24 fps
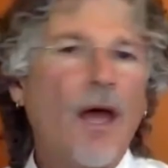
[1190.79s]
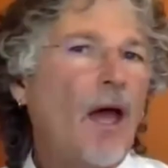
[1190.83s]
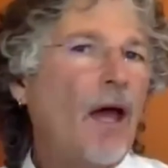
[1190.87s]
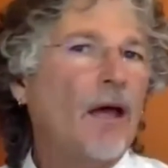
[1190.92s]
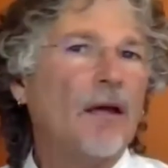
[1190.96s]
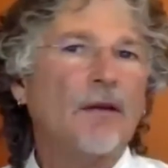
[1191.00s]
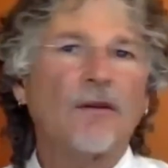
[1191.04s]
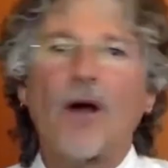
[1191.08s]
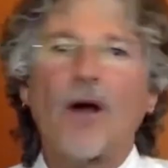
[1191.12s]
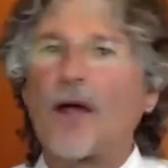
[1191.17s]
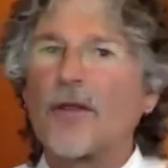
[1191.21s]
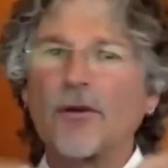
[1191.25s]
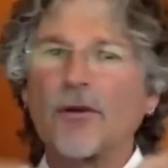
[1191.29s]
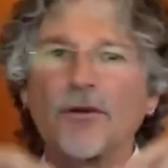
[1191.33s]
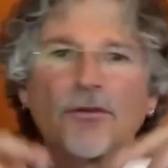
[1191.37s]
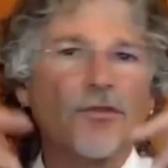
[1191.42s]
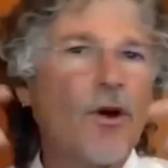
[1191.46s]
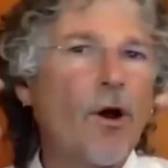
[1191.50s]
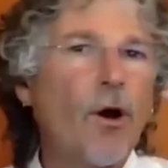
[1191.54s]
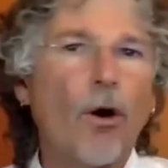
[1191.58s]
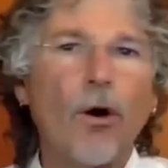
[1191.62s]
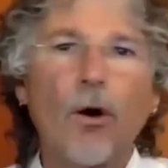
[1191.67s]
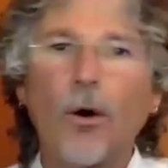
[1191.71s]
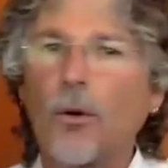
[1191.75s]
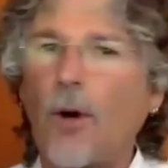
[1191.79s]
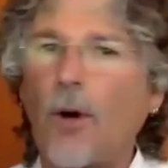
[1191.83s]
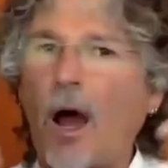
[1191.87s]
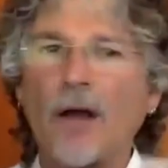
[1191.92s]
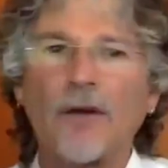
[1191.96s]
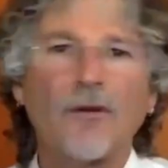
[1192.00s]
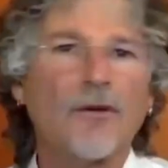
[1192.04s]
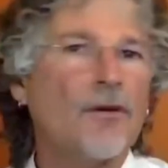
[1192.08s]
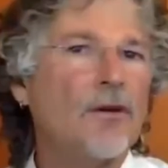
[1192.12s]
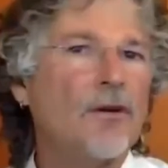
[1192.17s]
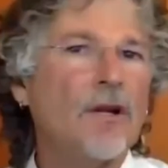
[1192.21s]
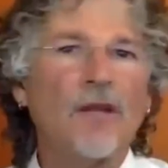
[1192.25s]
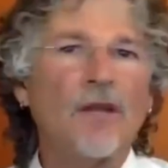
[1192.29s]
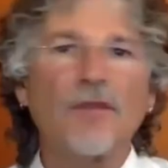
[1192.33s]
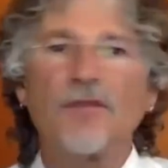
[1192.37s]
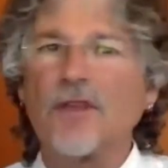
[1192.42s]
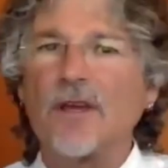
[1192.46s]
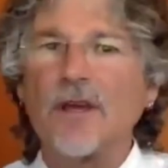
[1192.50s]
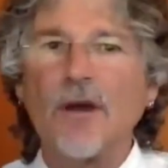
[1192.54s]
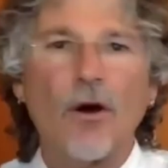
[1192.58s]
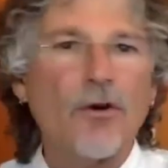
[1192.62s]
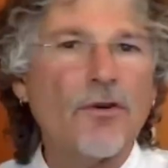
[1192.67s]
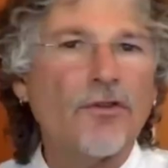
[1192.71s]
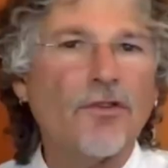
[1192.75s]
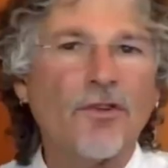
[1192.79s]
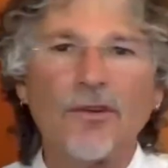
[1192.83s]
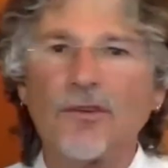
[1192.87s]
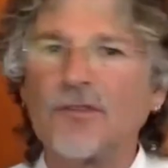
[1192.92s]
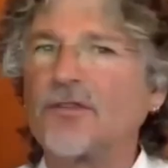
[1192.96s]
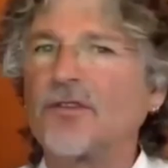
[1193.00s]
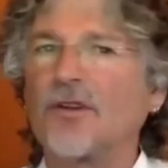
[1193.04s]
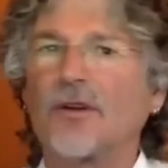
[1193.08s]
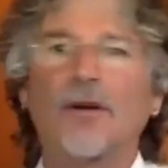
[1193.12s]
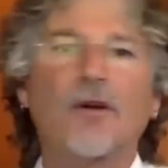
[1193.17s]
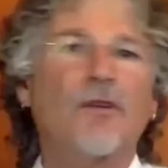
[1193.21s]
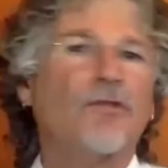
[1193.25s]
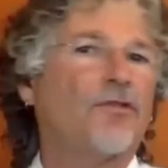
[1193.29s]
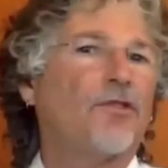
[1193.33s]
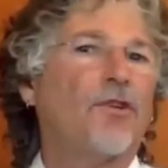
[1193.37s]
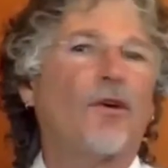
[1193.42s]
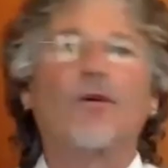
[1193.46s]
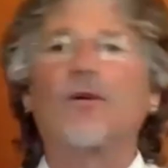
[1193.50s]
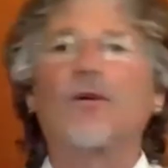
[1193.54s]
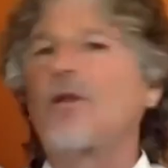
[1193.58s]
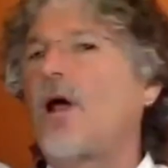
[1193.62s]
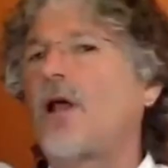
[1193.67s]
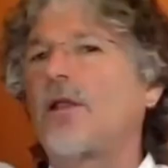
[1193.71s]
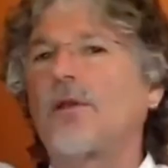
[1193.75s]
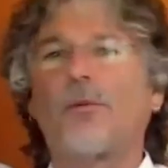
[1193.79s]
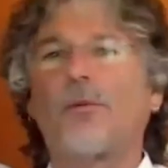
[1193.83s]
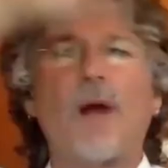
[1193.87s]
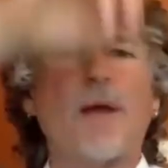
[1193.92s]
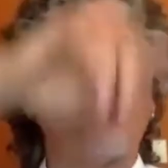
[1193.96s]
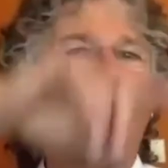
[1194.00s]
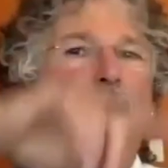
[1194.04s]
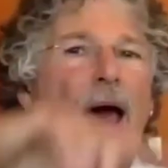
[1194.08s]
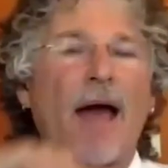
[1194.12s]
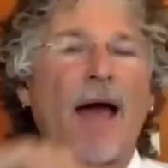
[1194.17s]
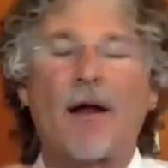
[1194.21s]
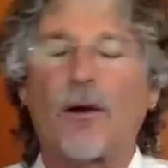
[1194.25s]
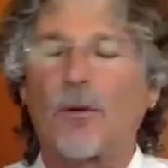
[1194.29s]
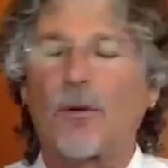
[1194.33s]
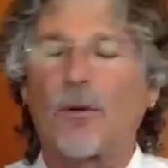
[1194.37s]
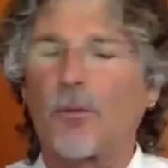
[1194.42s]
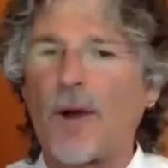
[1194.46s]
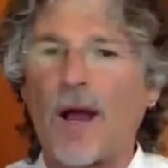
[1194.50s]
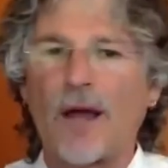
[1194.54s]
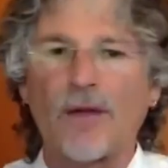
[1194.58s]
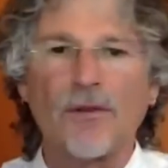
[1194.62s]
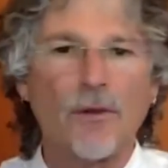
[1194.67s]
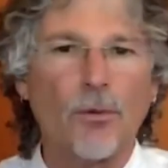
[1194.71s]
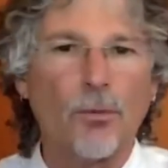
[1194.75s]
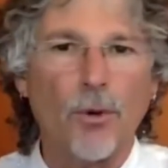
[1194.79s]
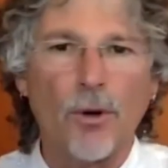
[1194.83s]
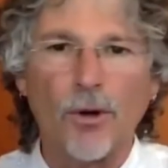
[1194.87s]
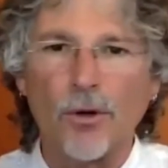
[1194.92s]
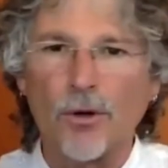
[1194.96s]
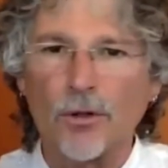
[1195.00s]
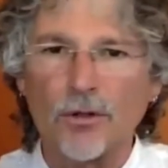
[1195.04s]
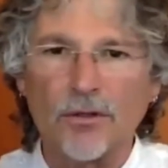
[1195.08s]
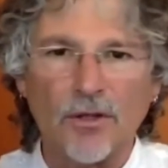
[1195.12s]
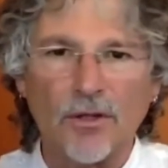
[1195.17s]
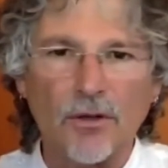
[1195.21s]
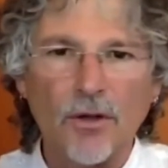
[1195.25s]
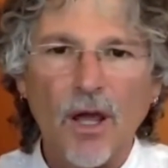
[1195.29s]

and others go underneath the oceans and circle all the way back around the world.